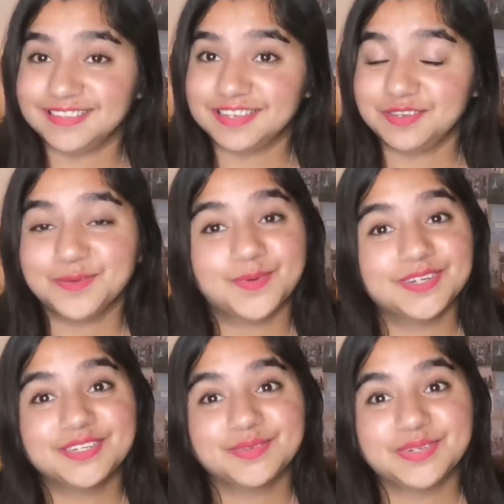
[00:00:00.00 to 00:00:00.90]
that you
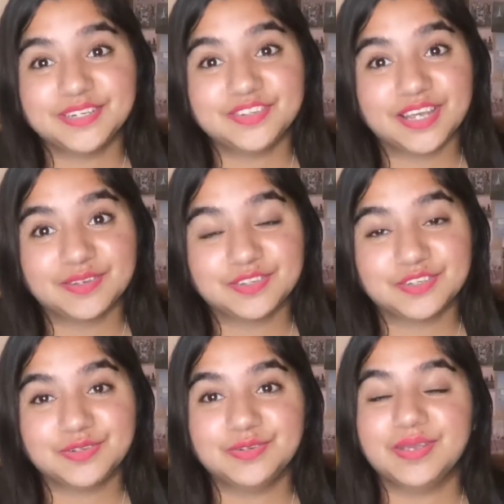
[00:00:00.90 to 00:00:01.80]
want to reach out
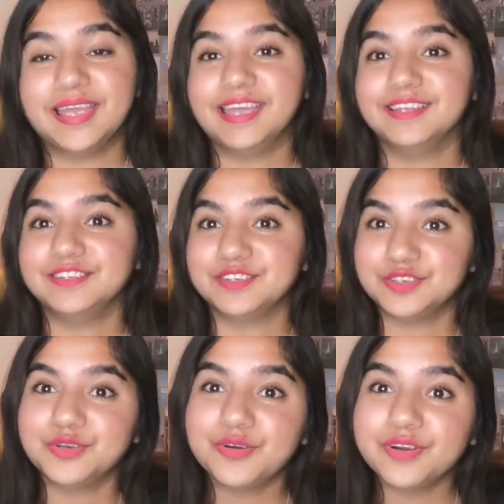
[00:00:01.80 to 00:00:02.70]
to and
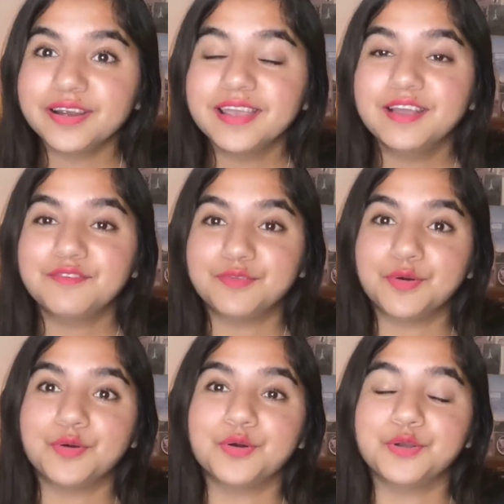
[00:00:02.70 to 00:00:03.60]
secure
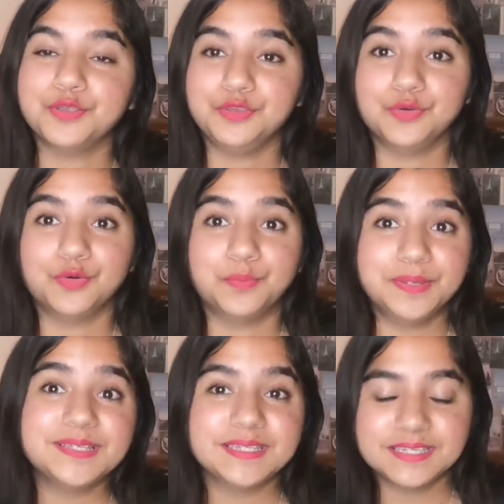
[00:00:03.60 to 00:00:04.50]
for your
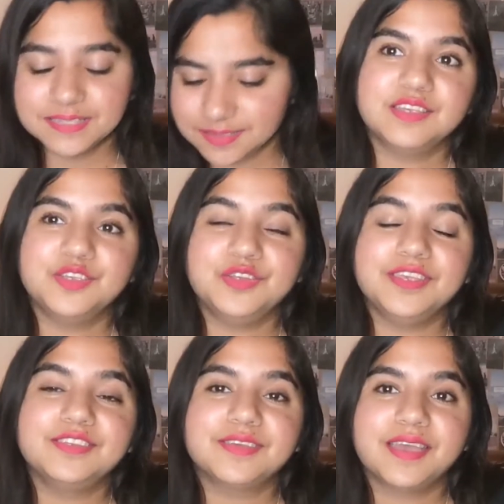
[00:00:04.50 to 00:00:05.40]
business, you
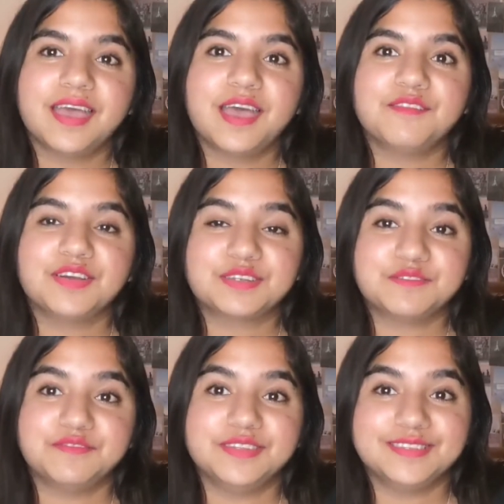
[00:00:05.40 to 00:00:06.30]
need to have a
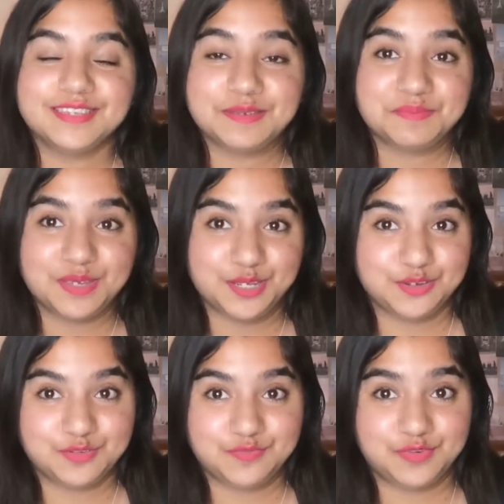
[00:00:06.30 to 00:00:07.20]
convincing
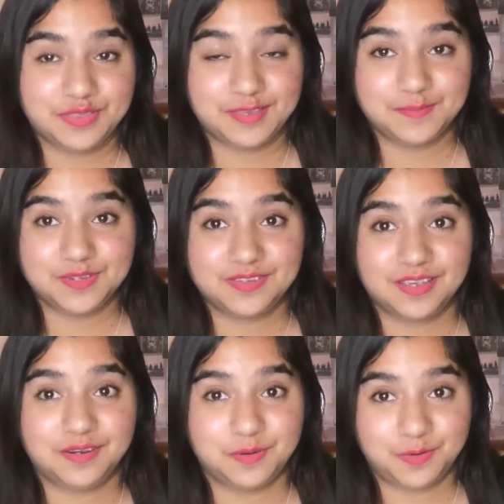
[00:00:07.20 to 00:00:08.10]
pitch for them to
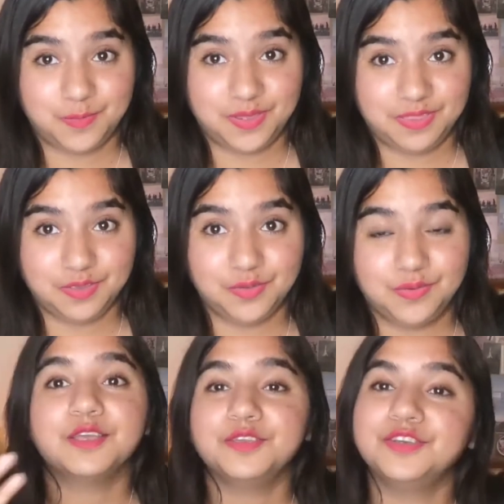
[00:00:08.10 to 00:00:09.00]
sign on with you.
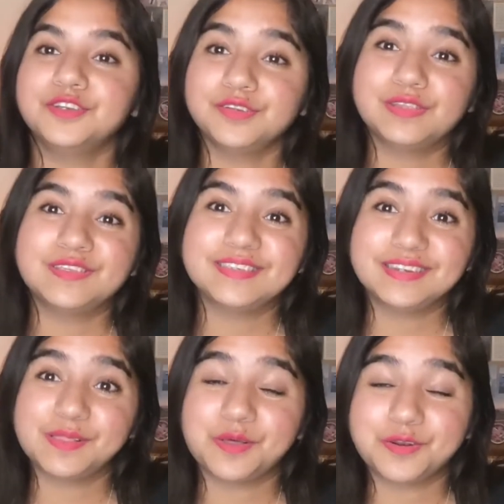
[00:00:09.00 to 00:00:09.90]
Now, you can do this in
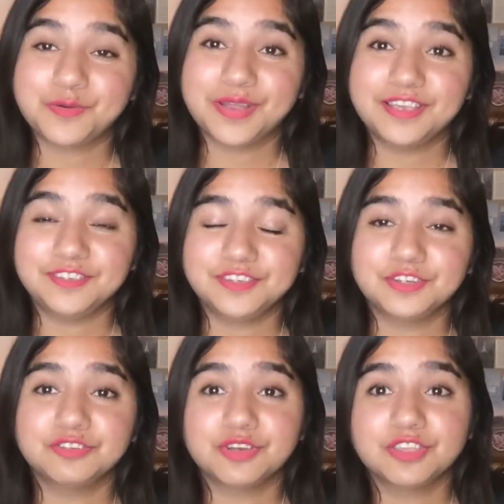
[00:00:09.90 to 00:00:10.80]
a lot of ways. You
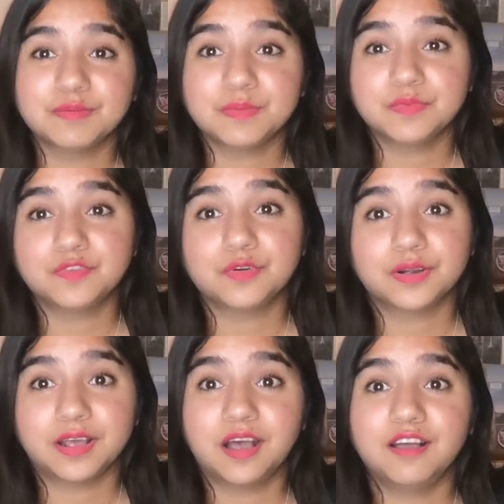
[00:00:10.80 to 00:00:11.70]
can show them before
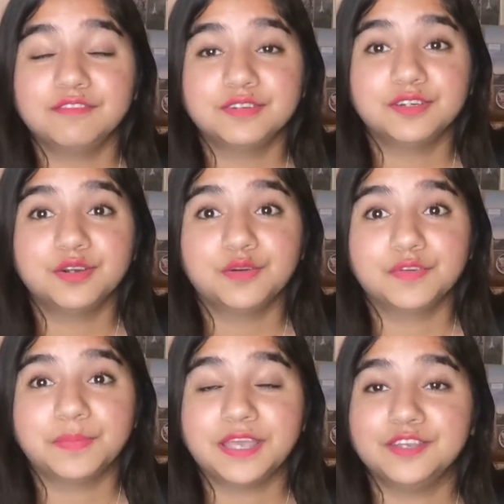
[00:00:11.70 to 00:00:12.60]
and after of a
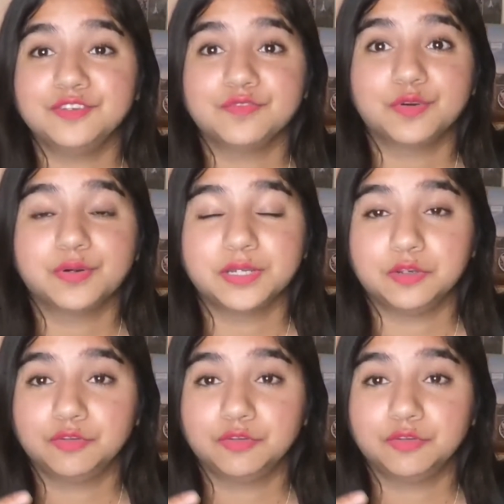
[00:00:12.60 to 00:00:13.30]
page you've already